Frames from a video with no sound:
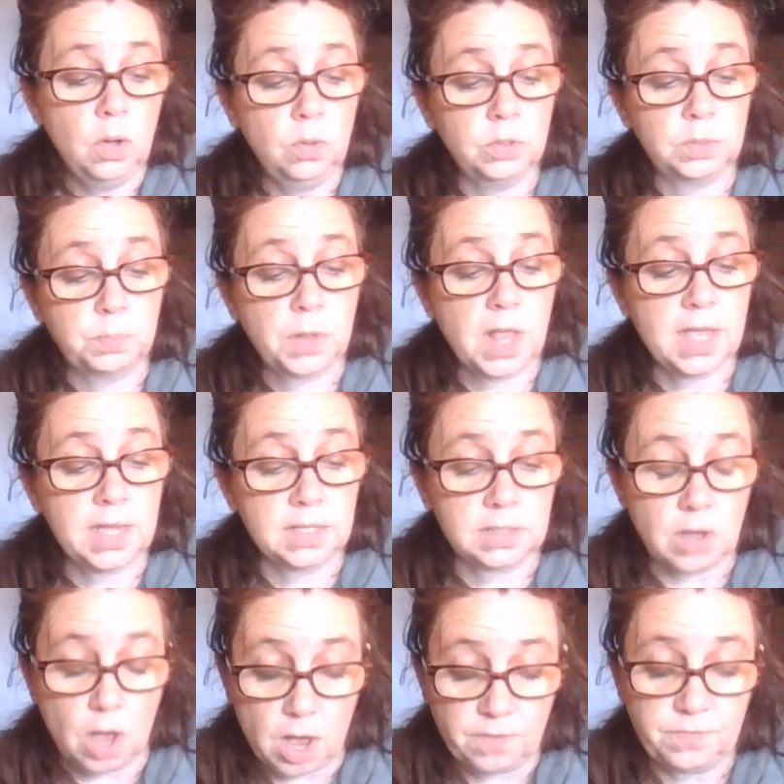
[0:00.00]
whose play
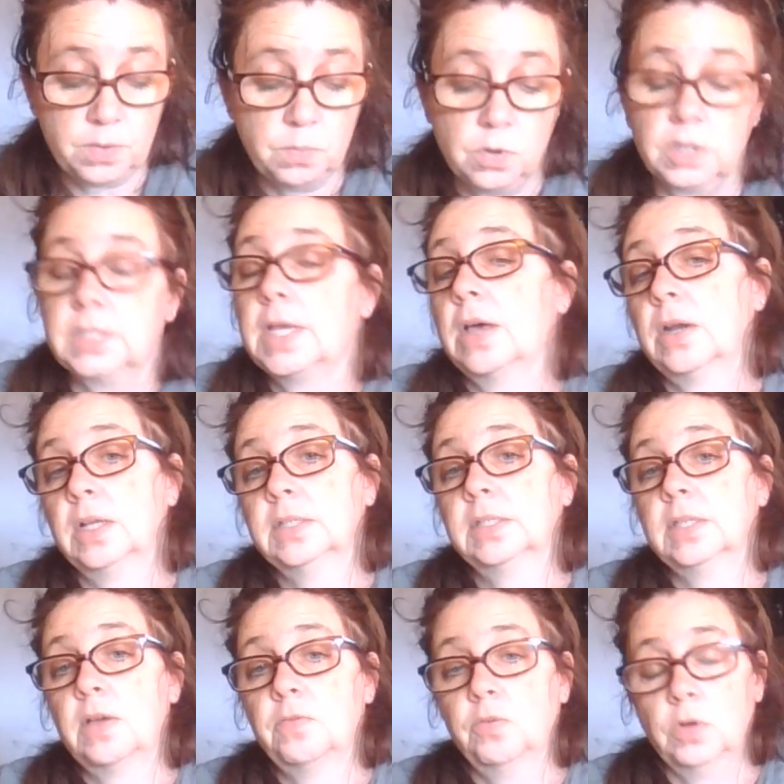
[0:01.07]
is often worked out on
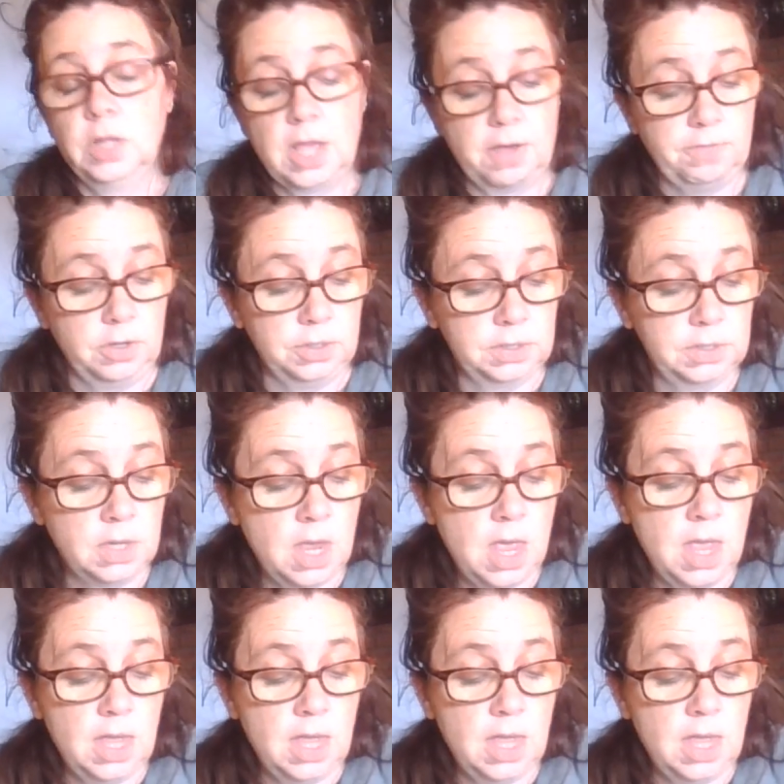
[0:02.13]
several levels.